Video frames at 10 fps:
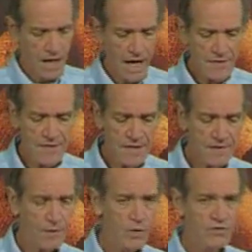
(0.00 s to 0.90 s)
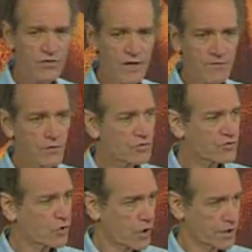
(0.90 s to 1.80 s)
I think that when Seferu
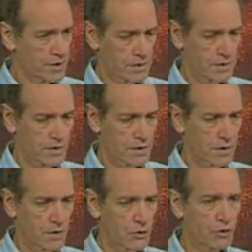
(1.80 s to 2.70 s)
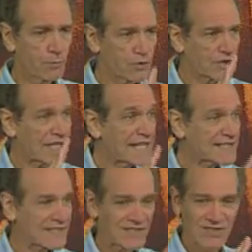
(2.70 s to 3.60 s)
started to put the
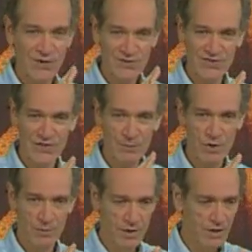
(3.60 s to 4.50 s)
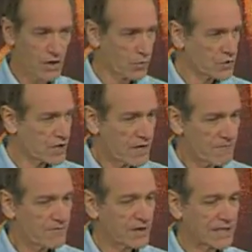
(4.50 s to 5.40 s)
casing stones on the pyramid, in other words,
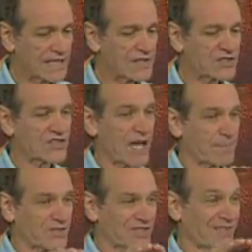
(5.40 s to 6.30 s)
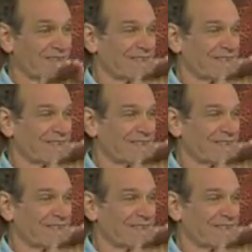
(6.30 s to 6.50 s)
filling in the steps,